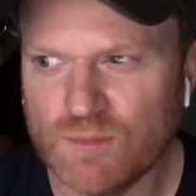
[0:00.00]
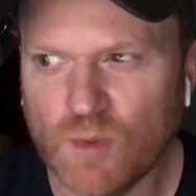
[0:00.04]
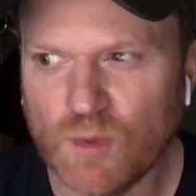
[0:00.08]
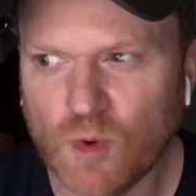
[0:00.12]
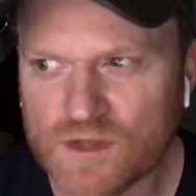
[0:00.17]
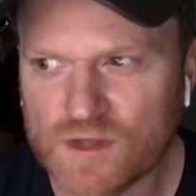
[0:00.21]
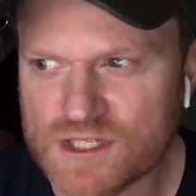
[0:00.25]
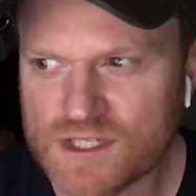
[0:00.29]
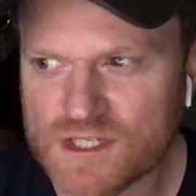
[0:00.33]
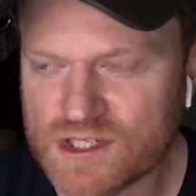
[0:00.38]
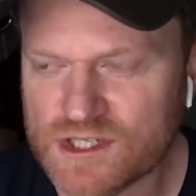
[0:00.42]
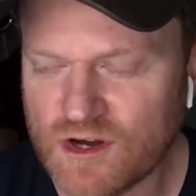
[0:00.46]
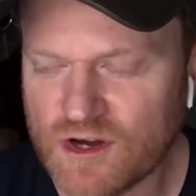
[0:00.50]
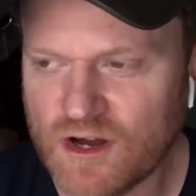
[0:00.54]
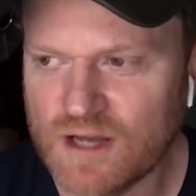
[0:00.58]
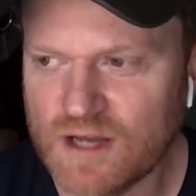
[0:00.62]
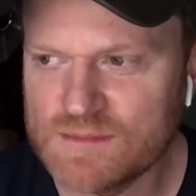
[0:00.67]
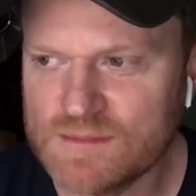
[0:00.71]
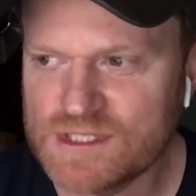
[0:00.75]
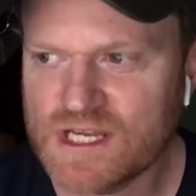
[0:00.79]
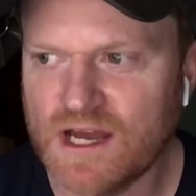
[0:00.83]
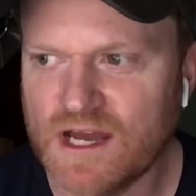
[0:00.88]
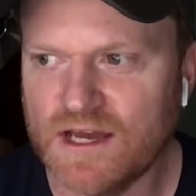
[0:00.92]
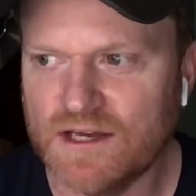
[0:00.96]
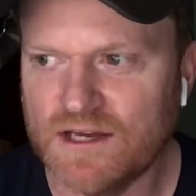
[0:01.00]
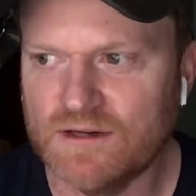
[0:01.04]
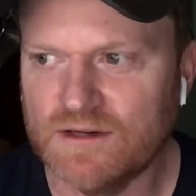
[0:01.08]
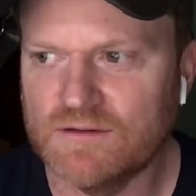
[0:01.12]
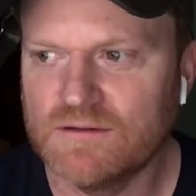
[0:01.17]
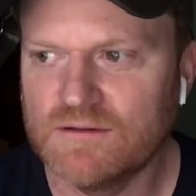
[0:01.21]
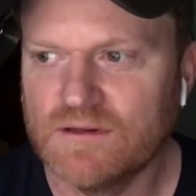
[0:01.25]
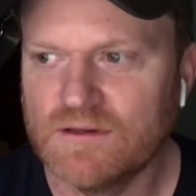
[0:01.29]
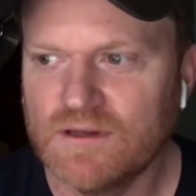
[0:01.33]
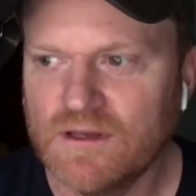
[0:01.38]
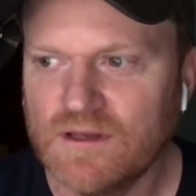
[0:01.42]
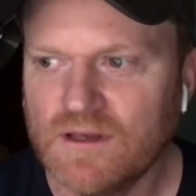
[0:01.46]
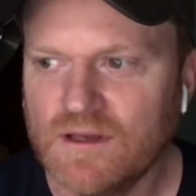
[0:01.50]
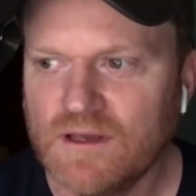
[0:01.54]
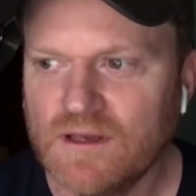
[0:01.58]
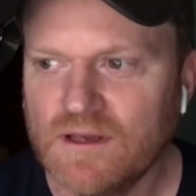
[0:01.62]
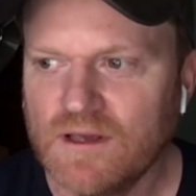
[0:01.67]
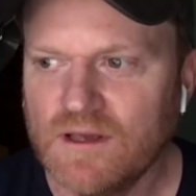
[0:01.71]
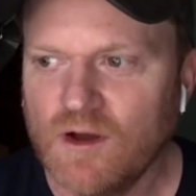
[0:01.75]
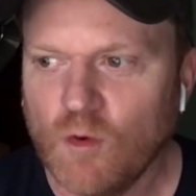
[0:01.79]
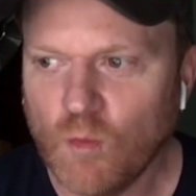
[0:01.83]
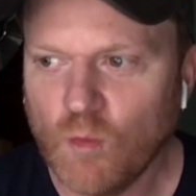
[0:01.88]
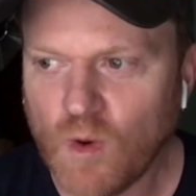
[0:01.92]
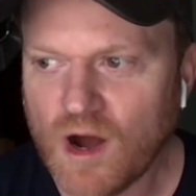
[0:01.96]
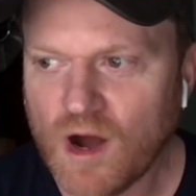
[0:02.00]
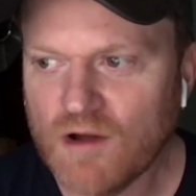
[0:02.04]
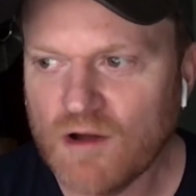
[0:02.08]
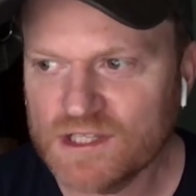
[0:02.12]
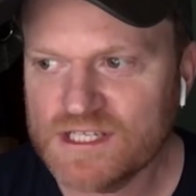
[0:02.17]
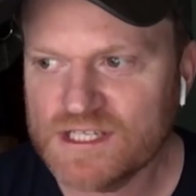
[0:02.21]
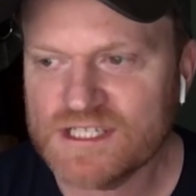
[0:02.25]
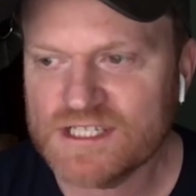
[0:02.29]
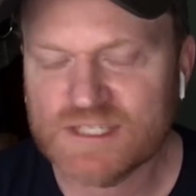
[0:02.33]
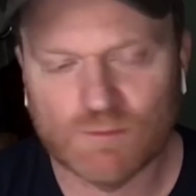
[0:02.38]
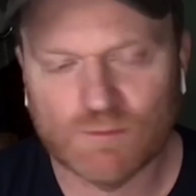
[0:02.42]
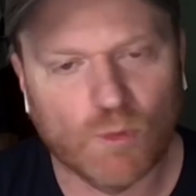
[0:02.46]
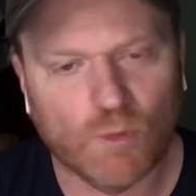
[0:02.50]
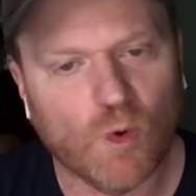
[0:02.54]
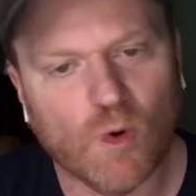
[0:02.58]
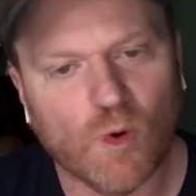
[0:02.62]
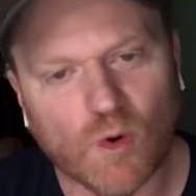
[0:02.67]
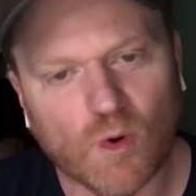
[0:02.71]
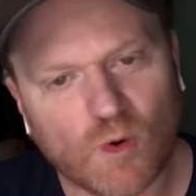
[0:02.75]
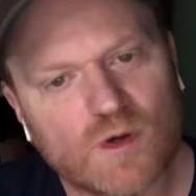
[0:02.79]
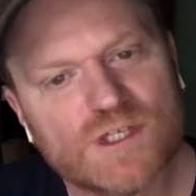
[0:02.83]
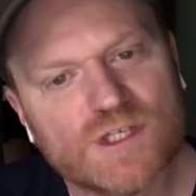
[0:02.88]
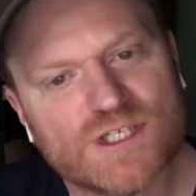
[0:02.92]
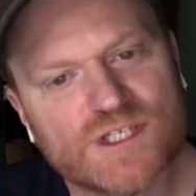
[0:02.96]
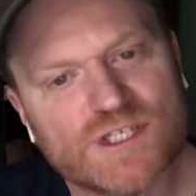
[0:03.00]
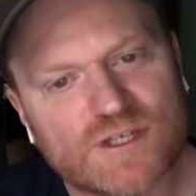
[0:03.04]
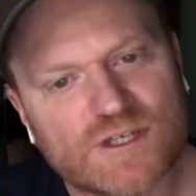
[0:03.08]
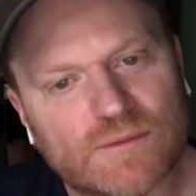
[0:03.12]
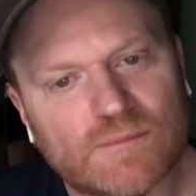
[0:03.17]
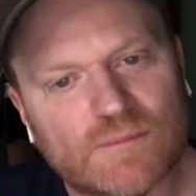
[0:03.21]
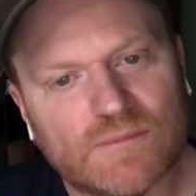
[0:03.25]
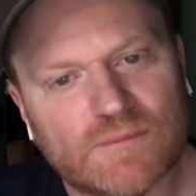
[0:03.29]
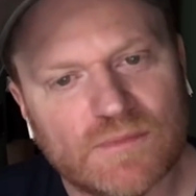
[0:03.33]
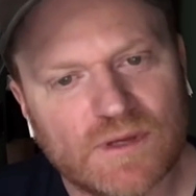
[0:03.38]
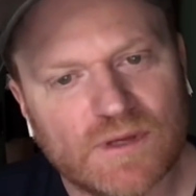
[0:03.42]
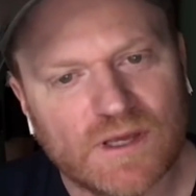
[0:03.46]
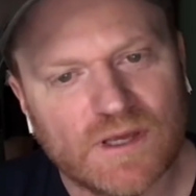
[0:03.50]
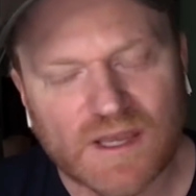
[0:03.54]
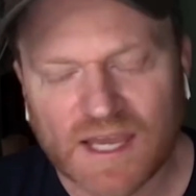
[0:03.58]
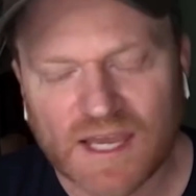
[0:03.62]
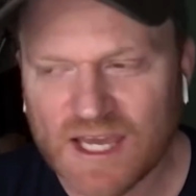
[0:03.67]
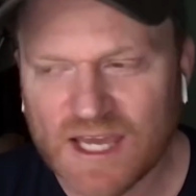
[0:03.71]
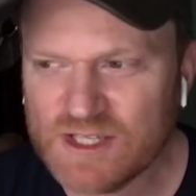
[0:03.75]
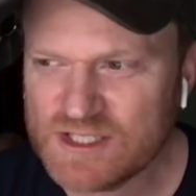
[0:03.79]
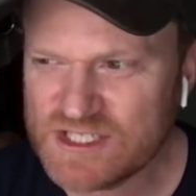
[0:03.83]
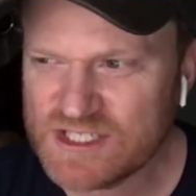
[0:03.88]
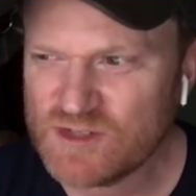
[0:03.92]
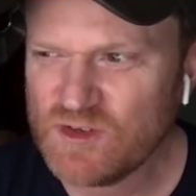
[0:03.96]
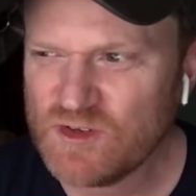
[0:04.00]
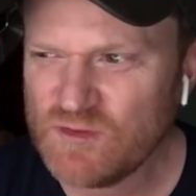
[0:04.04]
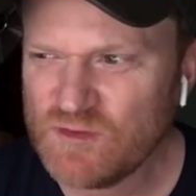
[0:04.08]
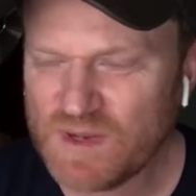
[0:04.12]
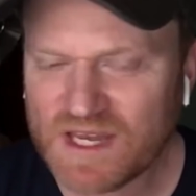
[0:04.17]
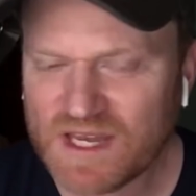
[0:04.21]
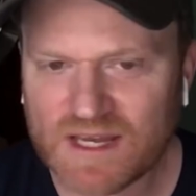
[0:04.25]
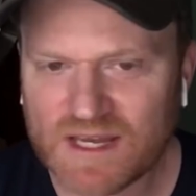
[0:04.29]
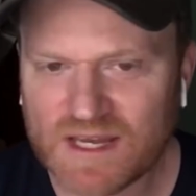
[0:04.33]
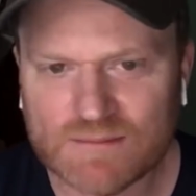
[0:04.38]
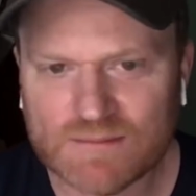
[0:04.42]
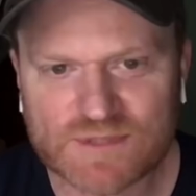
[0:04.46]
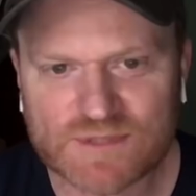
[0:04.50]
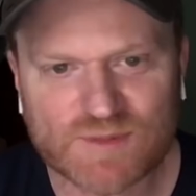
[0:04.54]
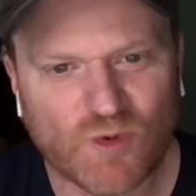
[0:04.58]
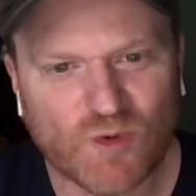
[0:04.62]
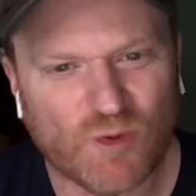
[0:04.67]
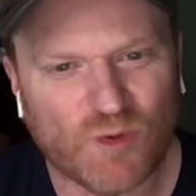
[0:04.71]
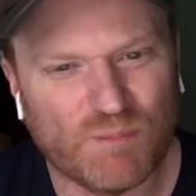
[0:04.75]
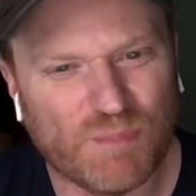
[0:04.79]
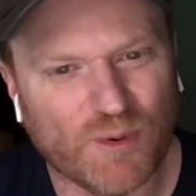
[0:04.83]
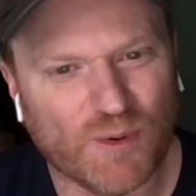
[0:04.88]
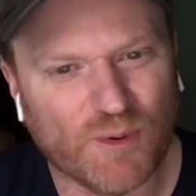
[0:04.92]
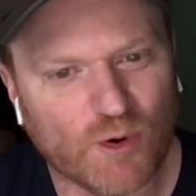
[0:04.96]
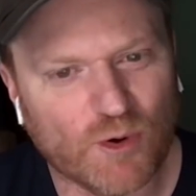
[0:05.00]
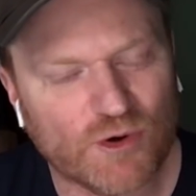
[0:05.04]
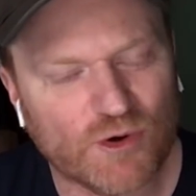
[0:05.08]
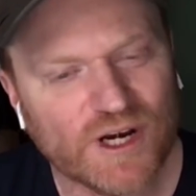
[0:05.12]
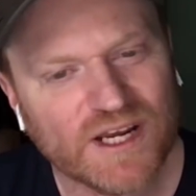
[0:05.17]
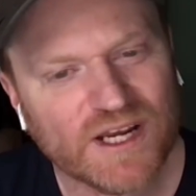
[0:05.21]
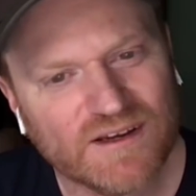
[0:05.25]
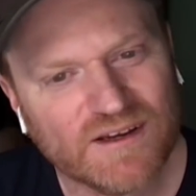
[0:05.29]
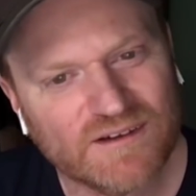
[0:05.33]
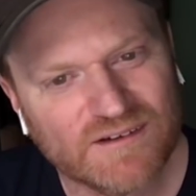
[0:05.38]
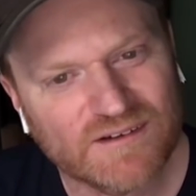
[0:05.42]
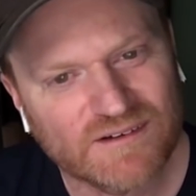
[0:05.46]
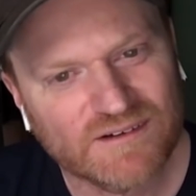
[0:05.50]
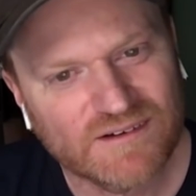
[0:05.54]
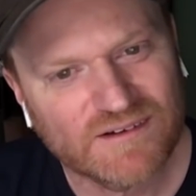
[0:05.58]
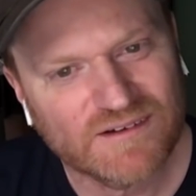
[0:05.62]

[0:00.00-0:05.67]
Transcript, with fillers: and more the time scale, while it is more awesome, it sort of becomes more boring.